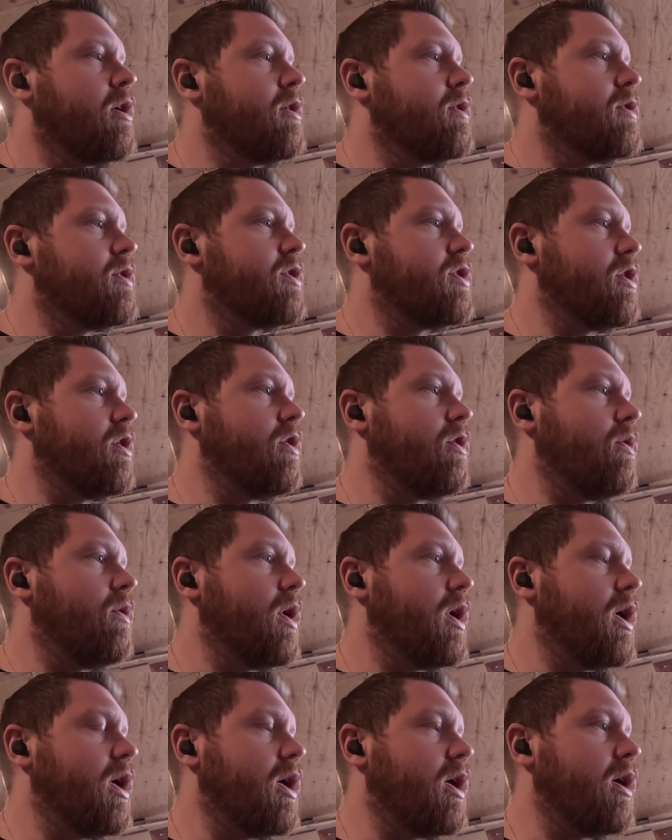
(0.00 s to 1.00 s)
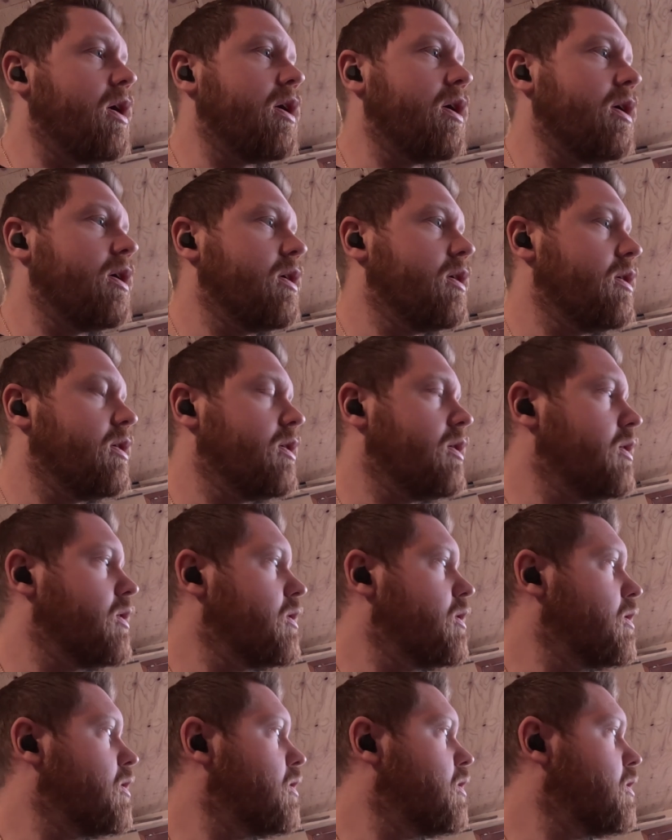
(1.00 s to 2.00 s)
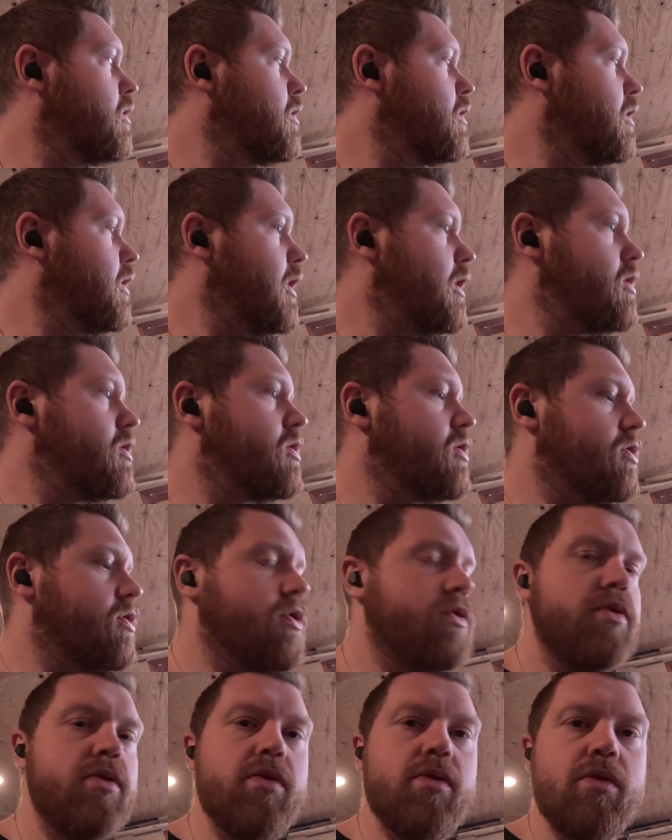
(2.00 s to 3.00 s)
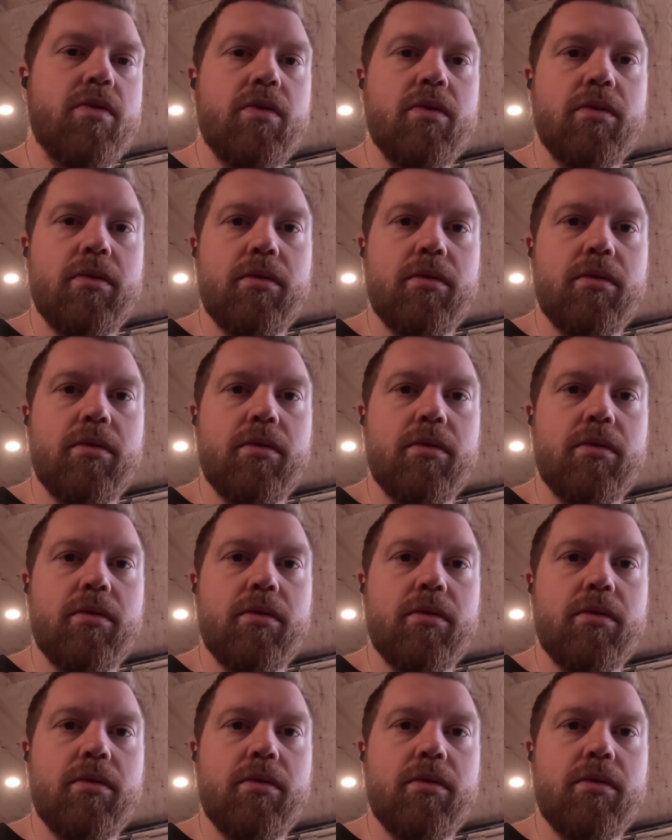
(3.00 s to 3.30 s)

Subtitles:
So let's do